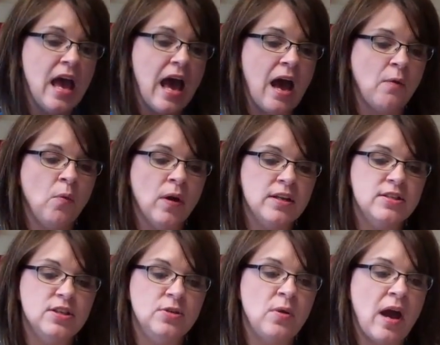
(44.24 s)

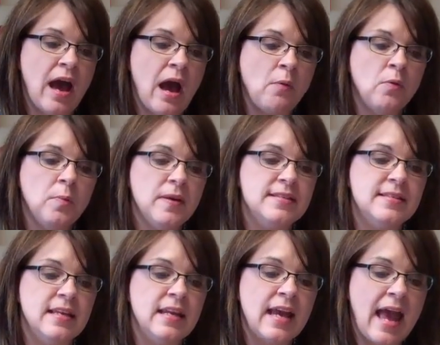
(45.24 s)
I will be
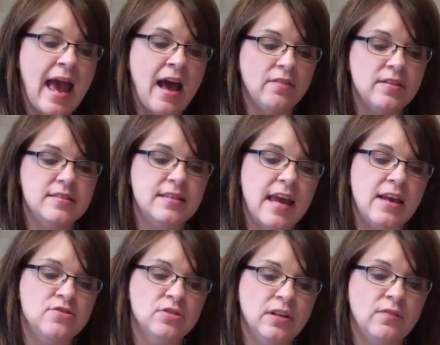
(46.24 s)
sending out the
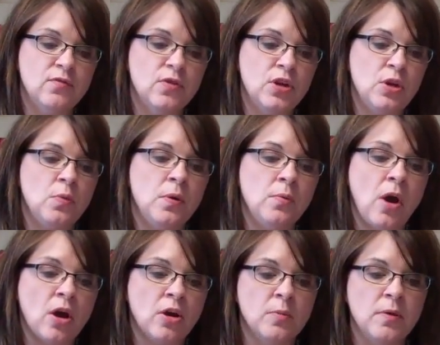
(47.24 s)
scheduling for you. We
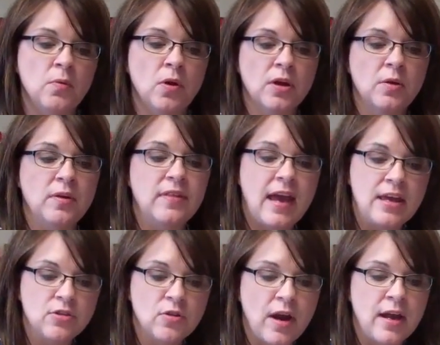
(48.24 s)
are going to be working with
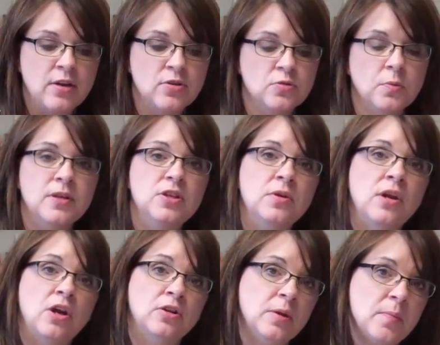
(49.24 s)
8th graders. We'll be doing
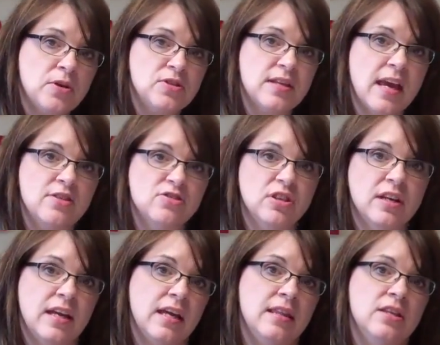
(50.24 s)
early bird
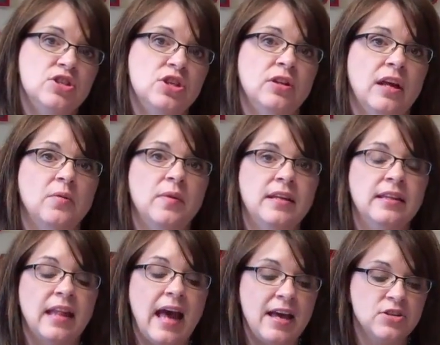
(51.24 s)
scheduling again this year like we did
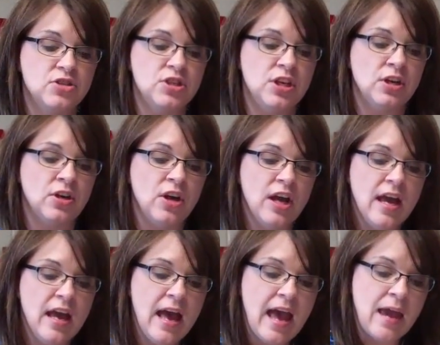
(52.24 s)
last year.
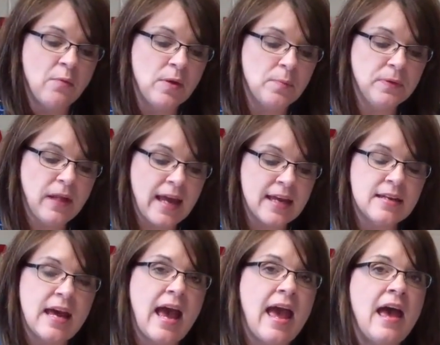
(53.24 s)
And we plan
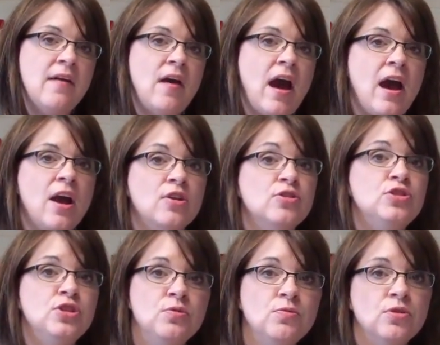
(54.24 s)
to have our
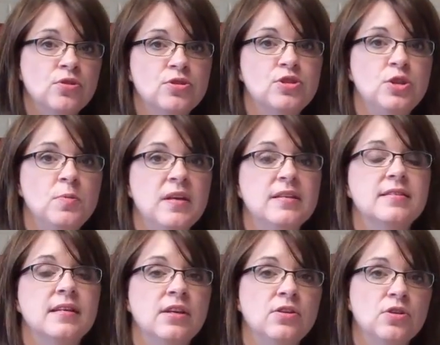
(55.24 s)
juniors to be
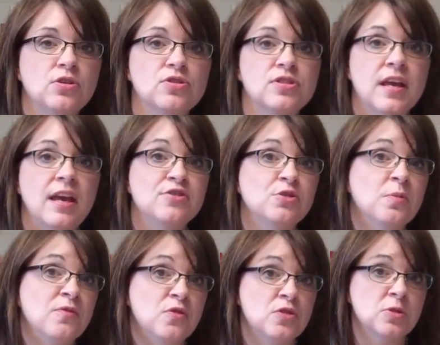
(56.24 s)
seniors scheduled
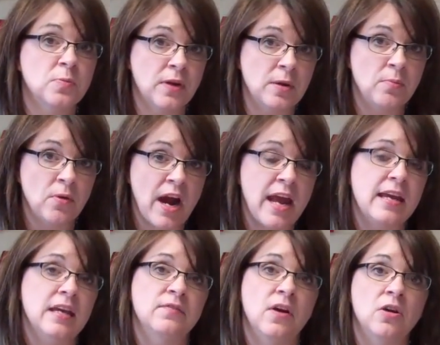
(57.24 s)
before spring
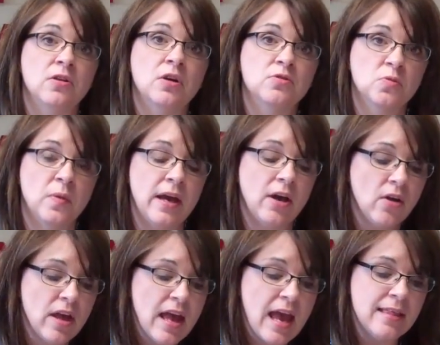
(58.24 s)
break if all goes
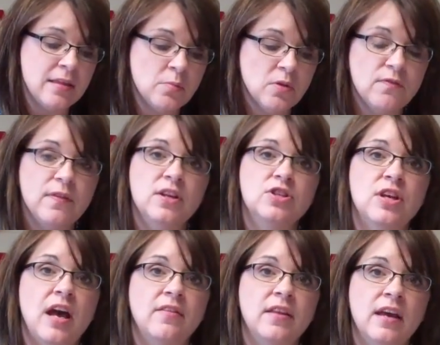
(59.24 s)
well. And then we'll finish
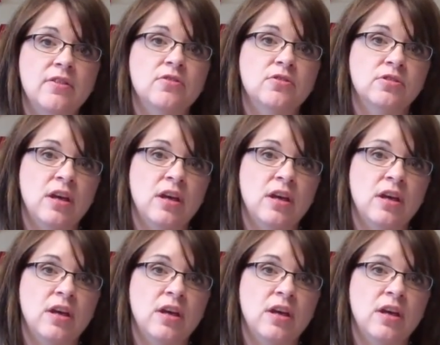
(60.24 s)
out the other